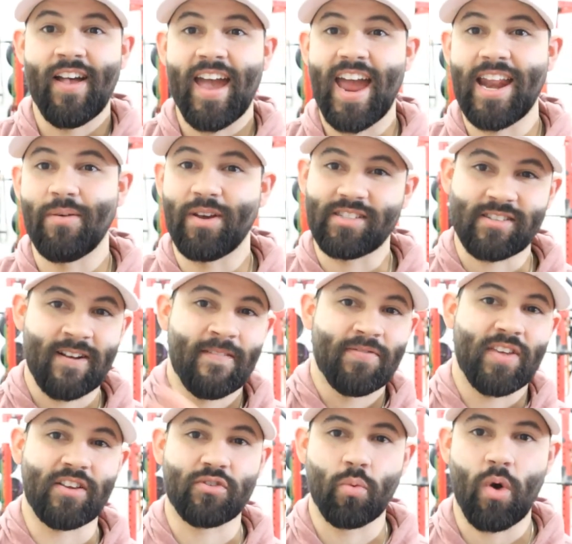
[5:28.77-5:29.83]
Anyways,
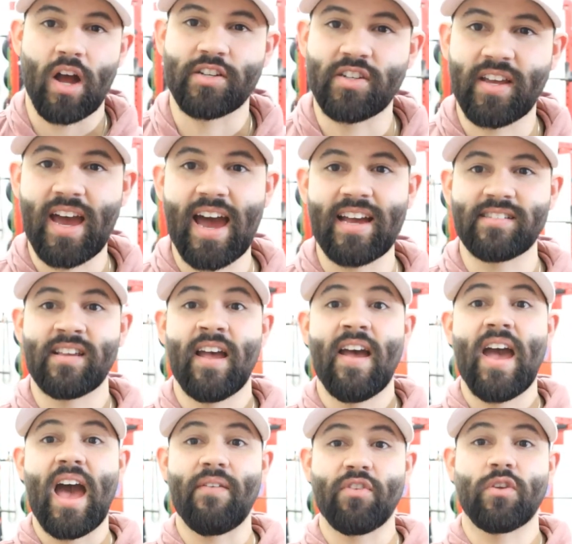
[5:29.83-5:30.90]
thanks for watching, guys.
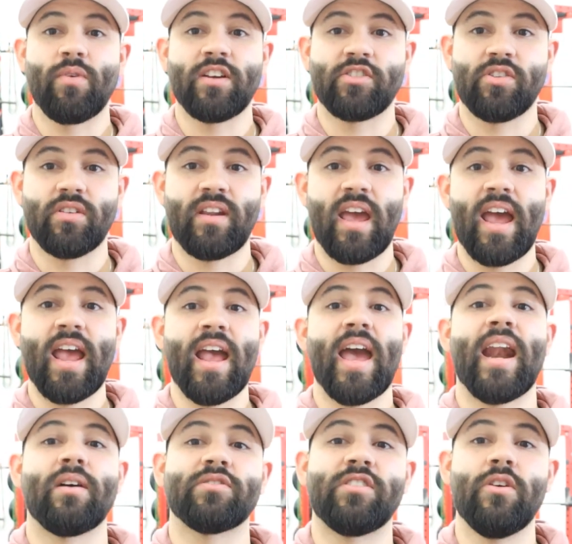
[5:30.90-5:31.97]
Have a good rest of your day,
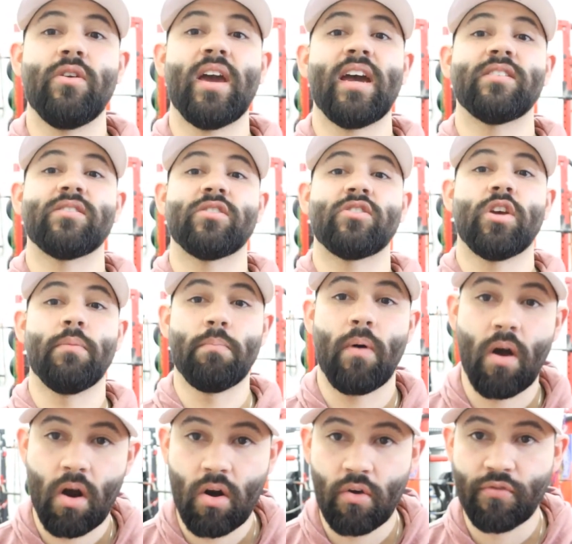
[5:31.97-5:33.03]
and I'll see you guys
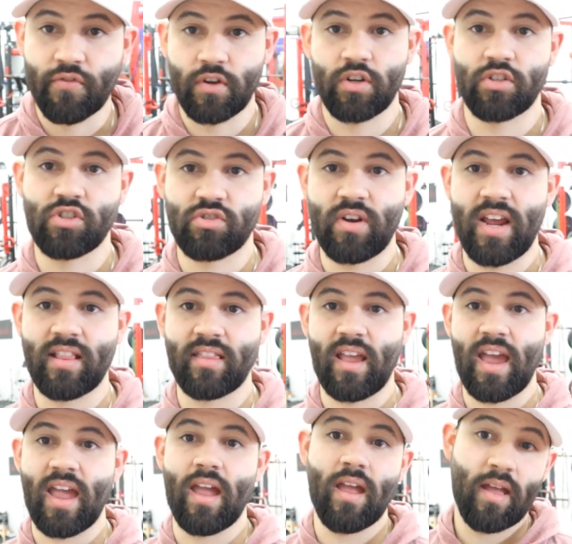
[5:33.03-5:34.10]
tomorrow for your strength
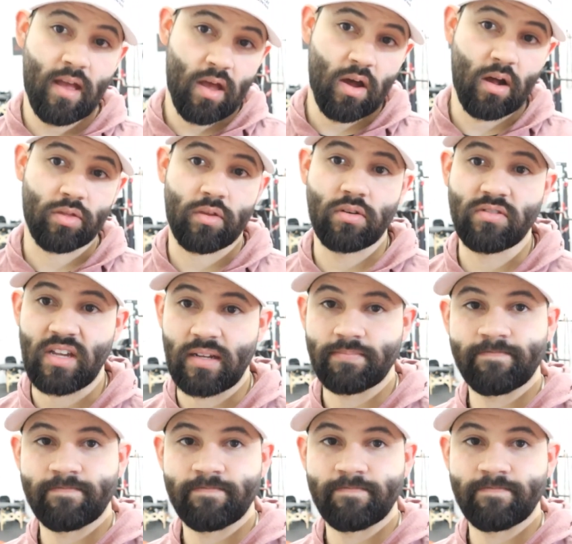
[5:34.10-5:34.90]
day on Thursday.